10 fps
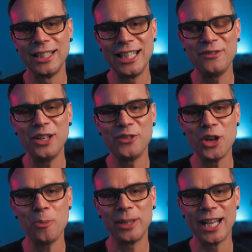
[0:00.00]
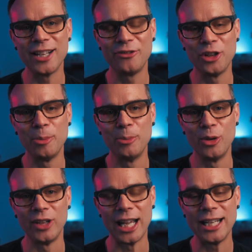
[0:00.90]
Even if you don't plan to film a
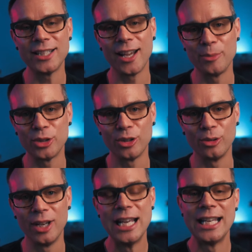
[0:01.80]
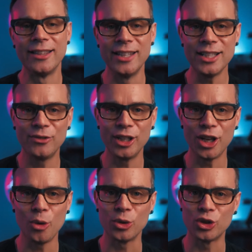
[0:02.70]
movie anytime soon, this
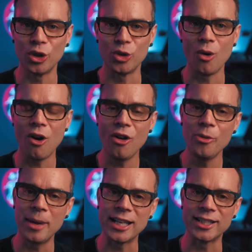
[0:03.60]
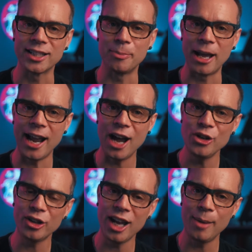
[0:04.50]
video will show you all the basics about how
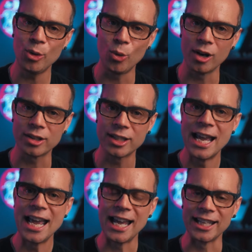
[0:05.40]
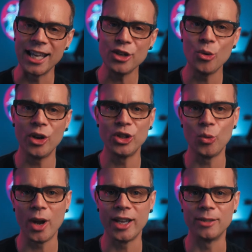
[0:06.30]
your camera works and get you on your
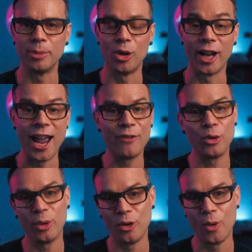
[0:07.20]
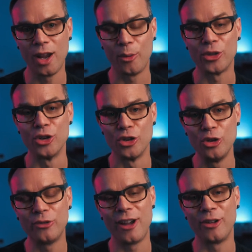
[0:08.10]
way to blowing everyone away with your
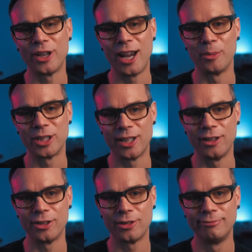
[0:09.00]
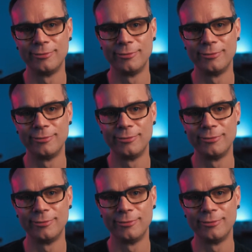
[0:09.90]
newfound camera skills.